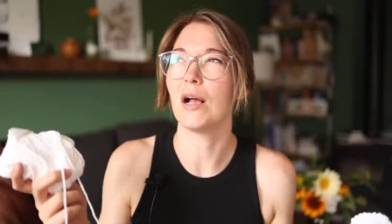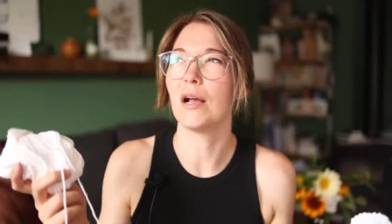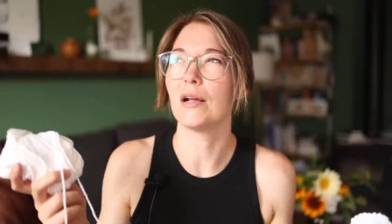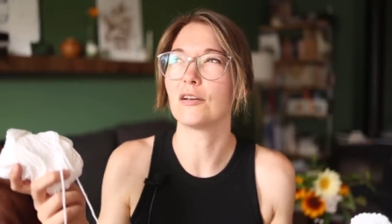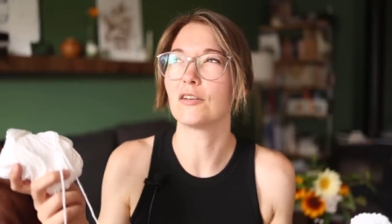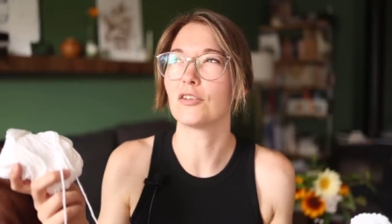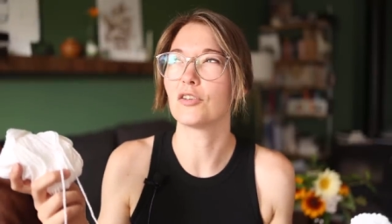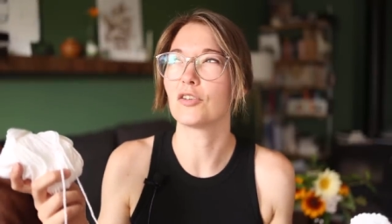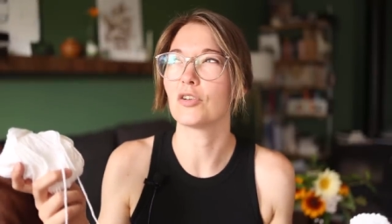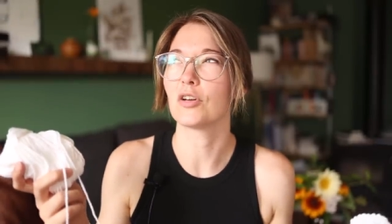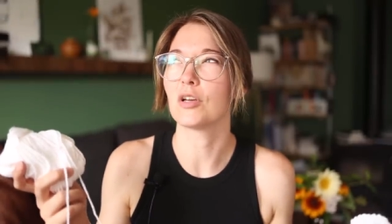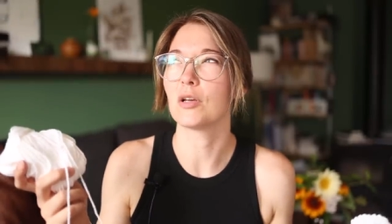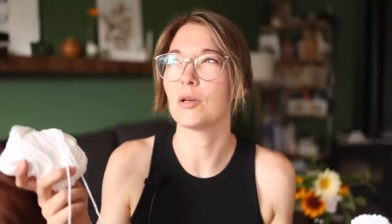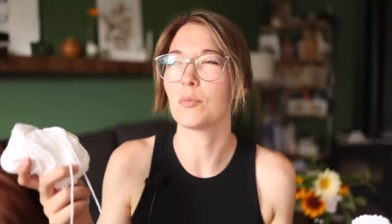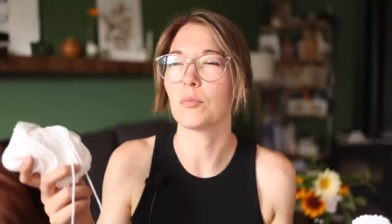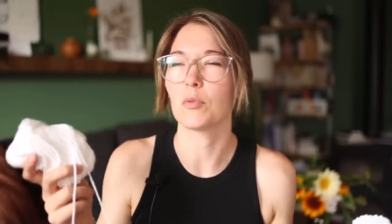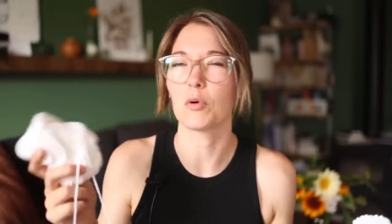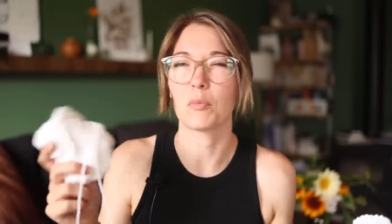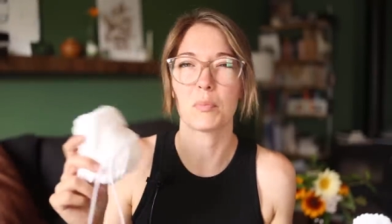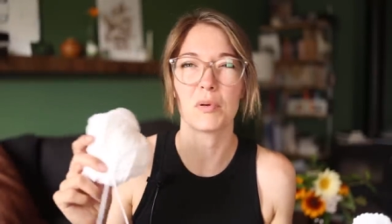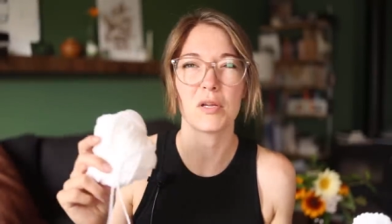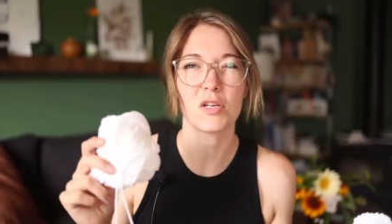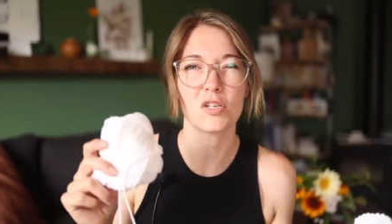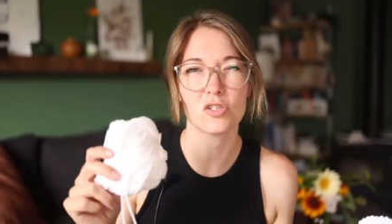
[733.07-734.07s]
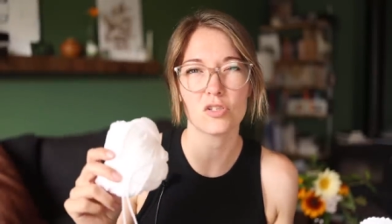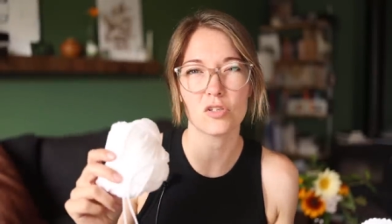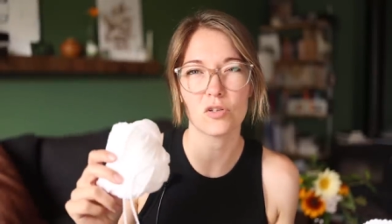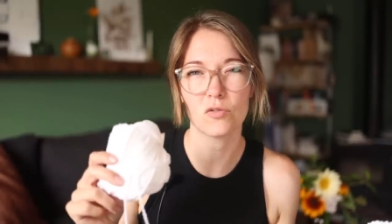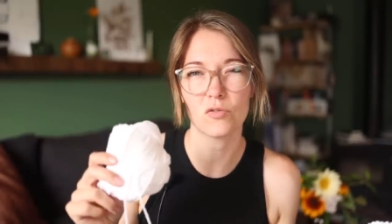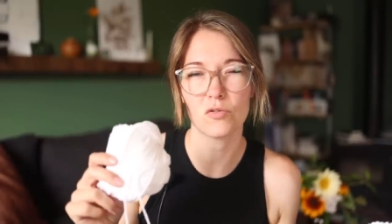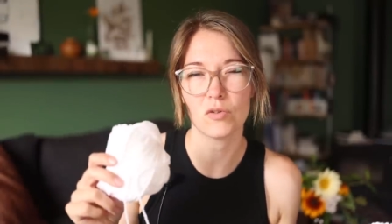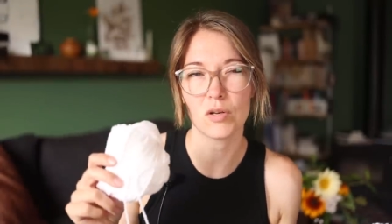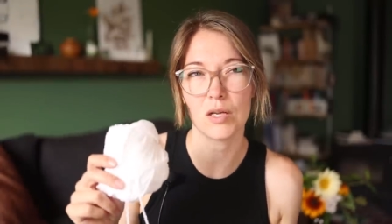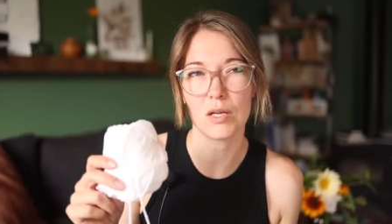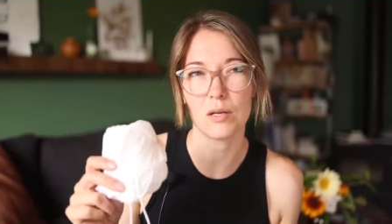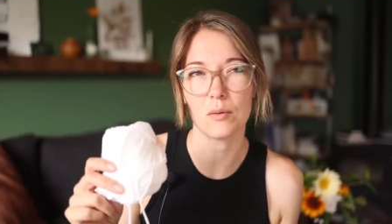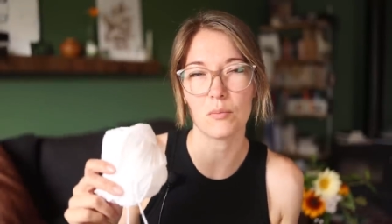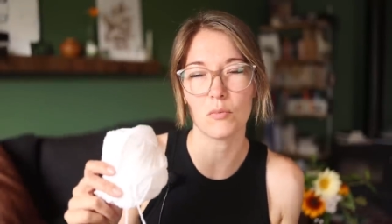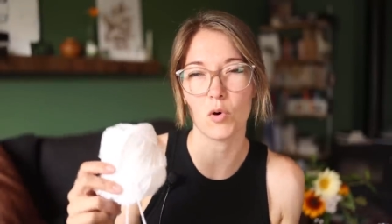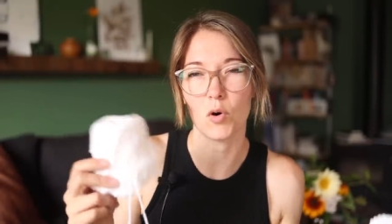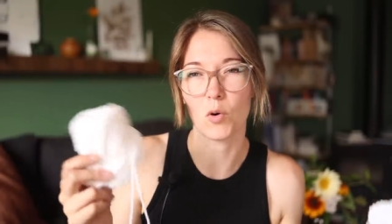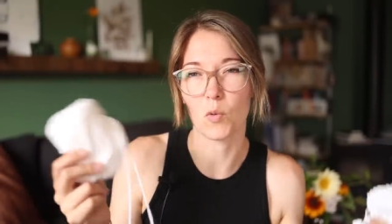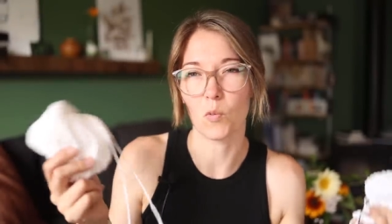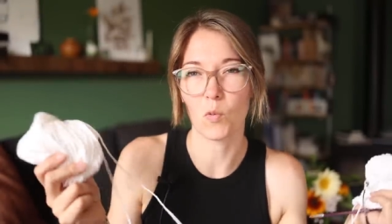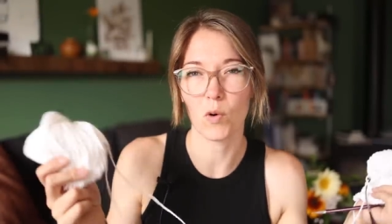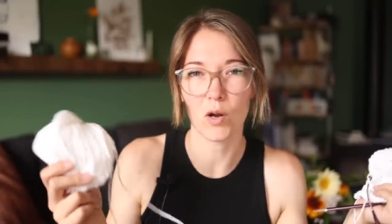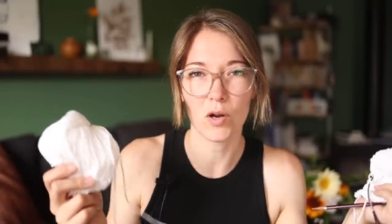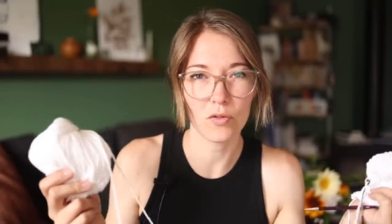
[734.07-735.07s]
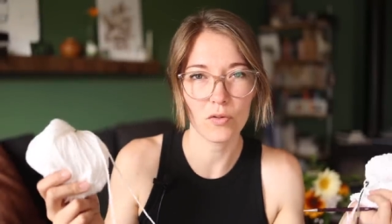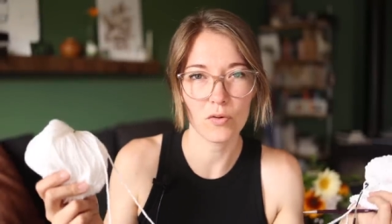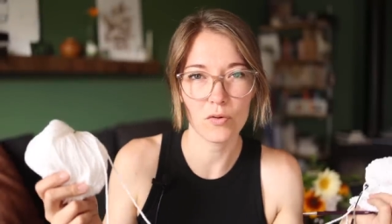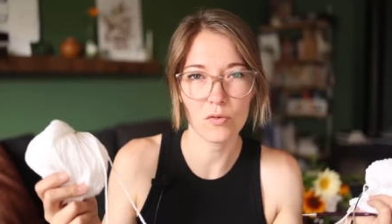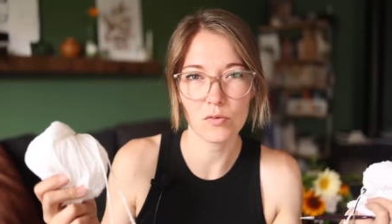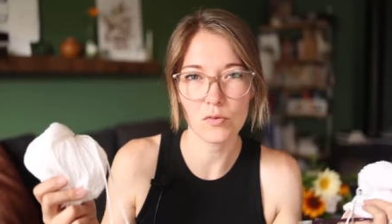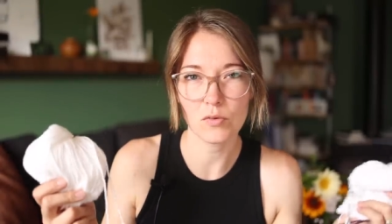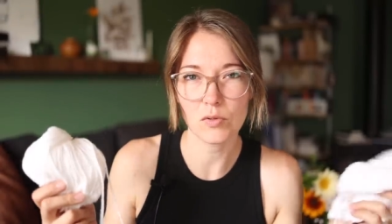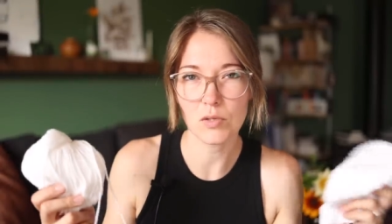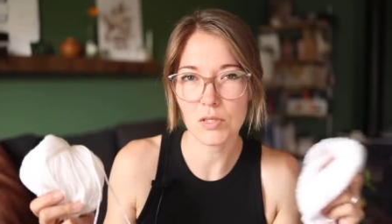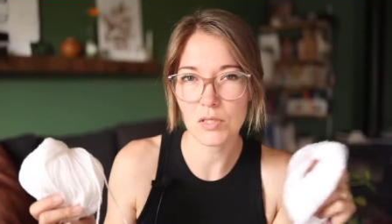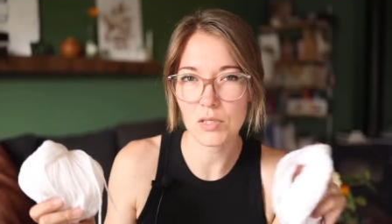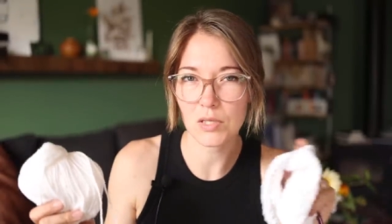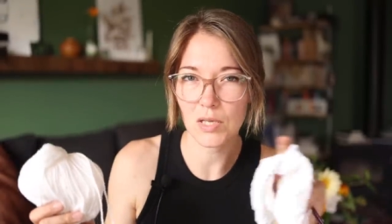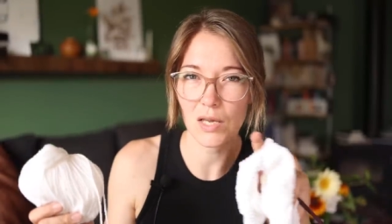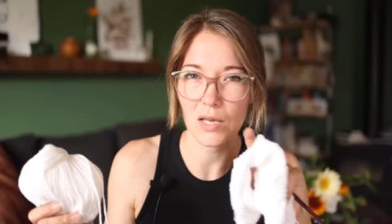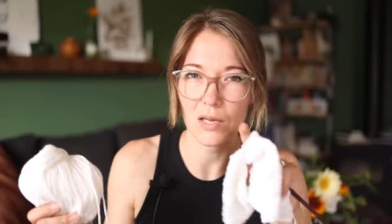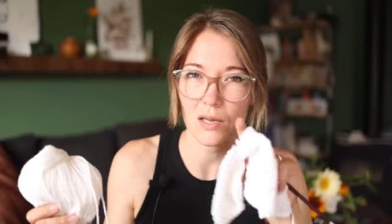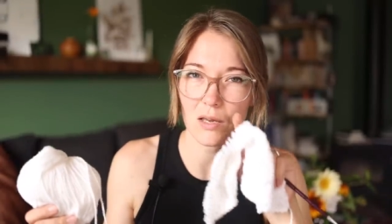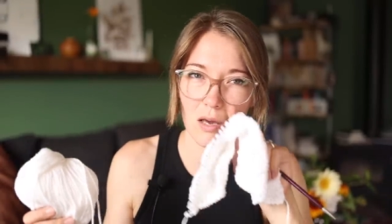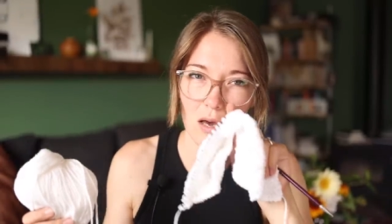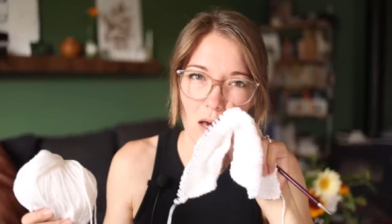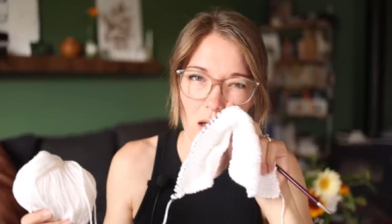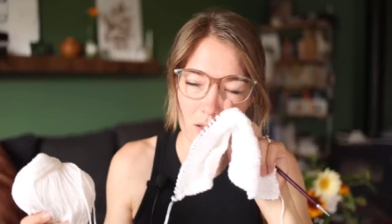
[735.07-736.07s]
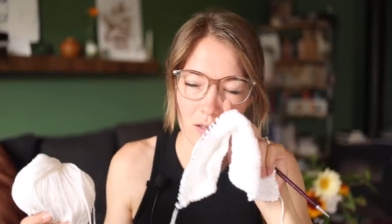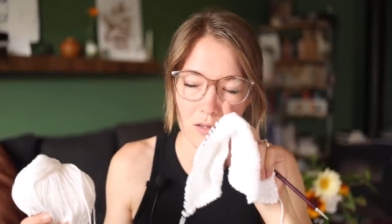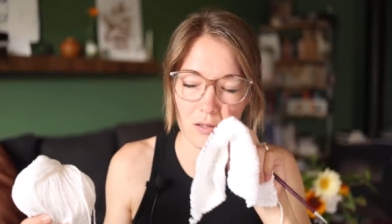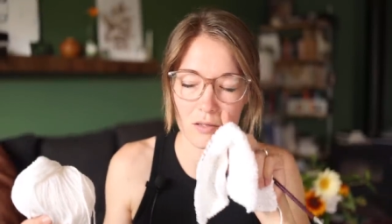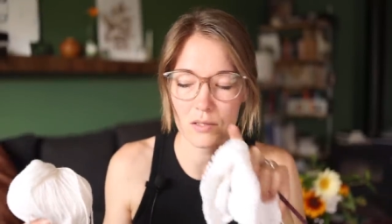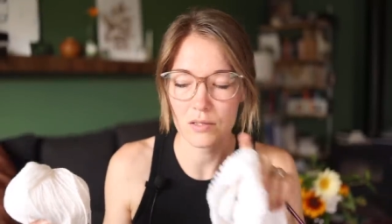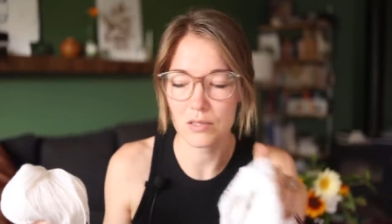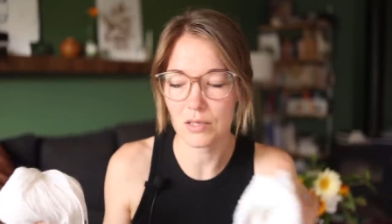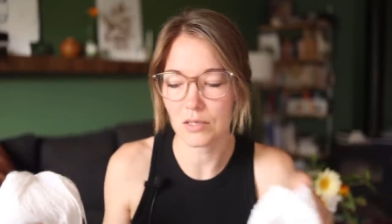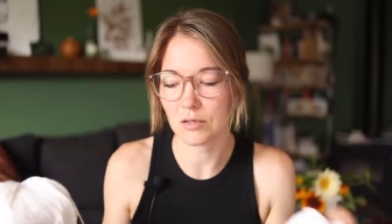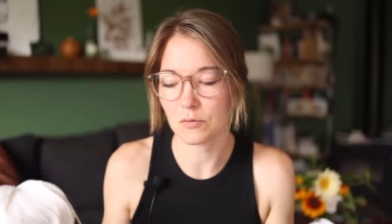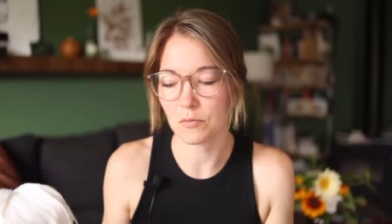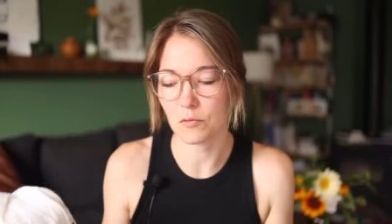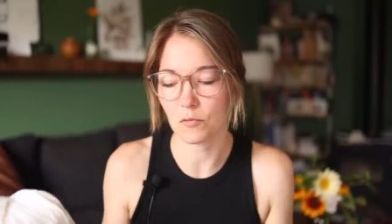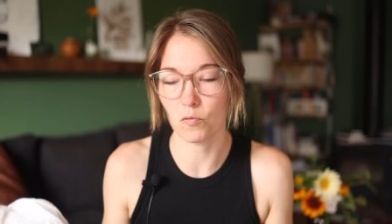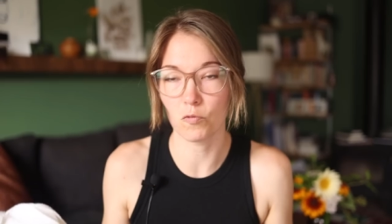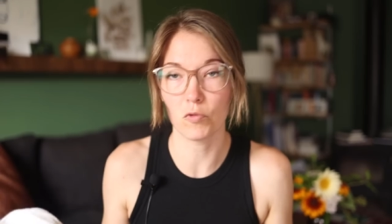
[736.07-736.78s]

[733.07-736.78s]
and cream or peaches and cream or one of those like cottons that's